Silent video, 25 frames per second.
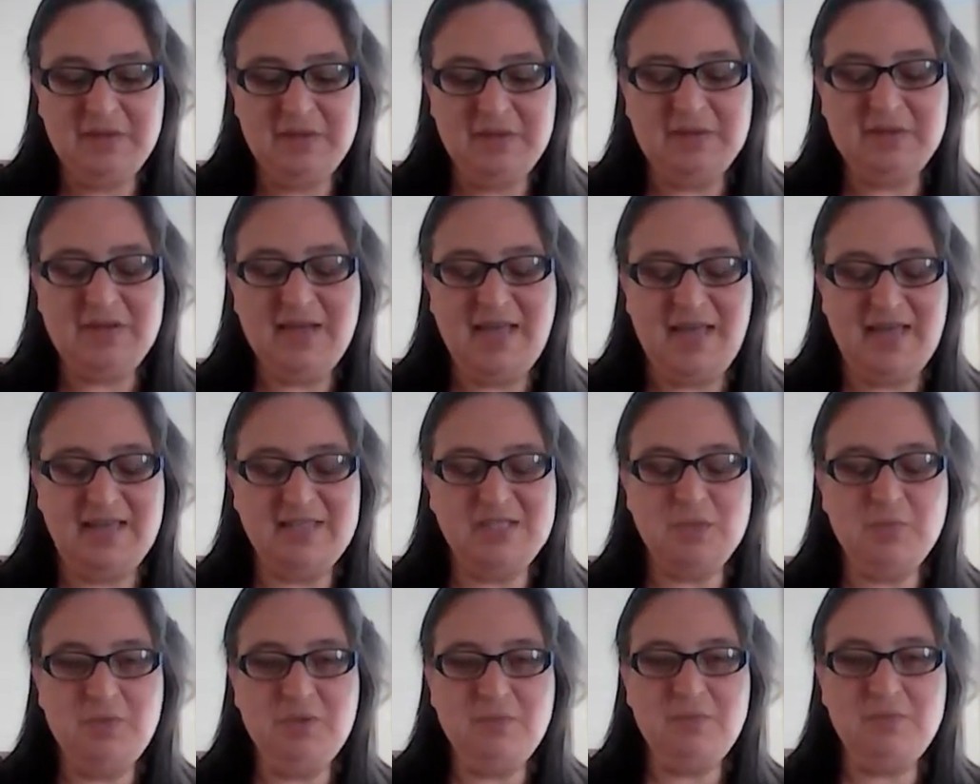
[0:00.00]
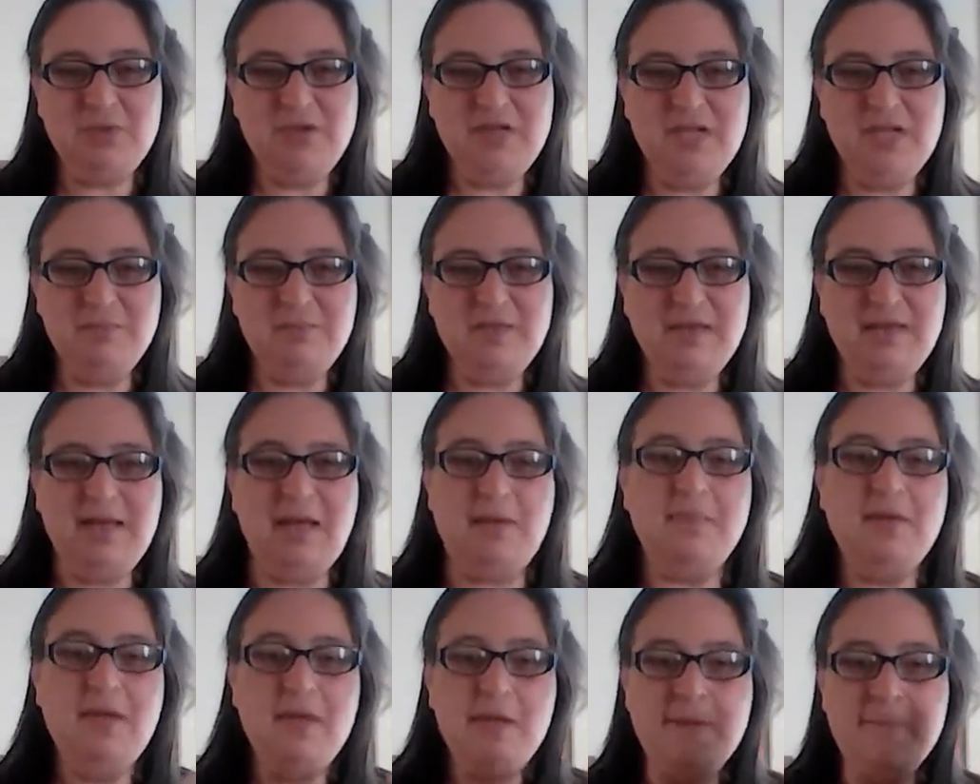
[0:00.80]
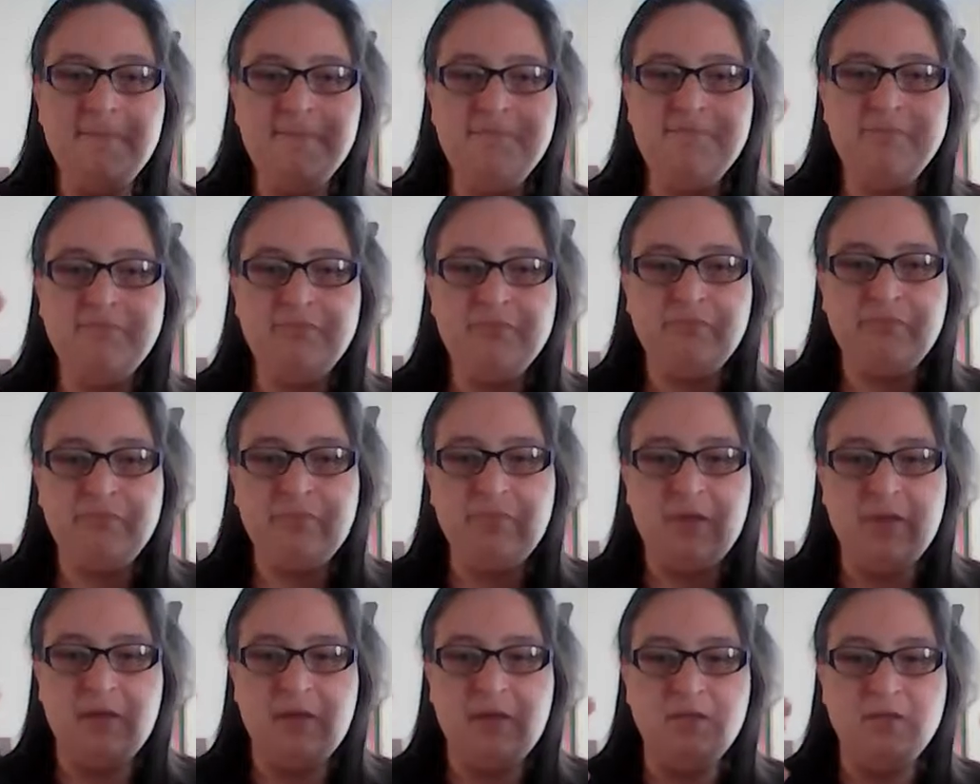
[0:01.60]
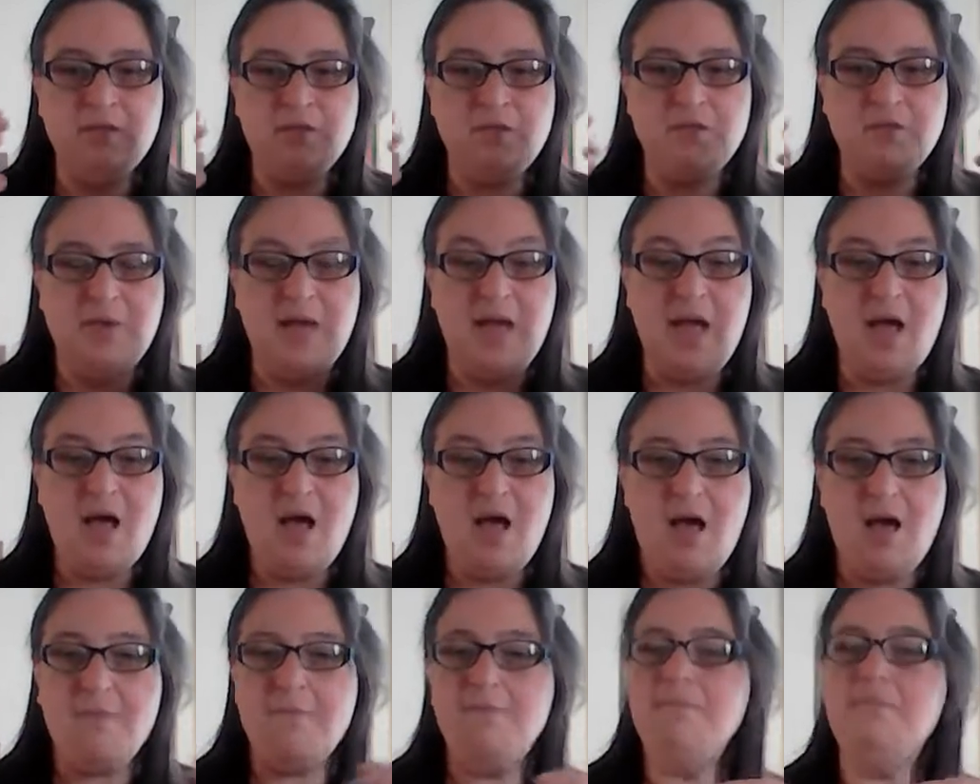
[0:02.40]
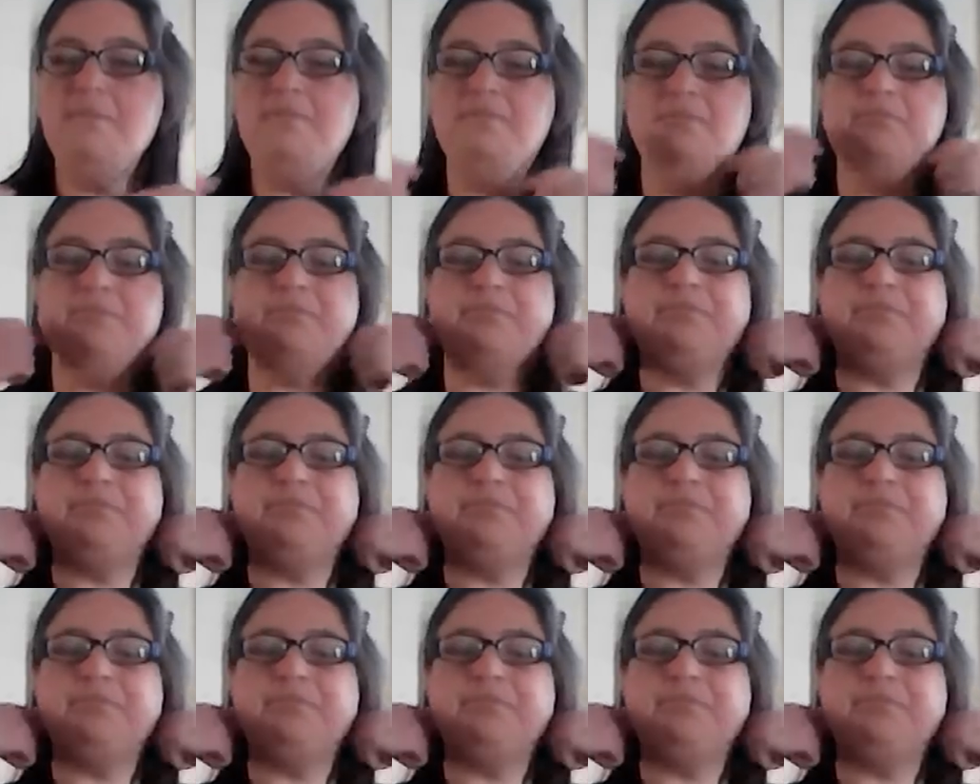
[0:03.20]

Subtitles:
Okay, so we'll bring it back up to a hum,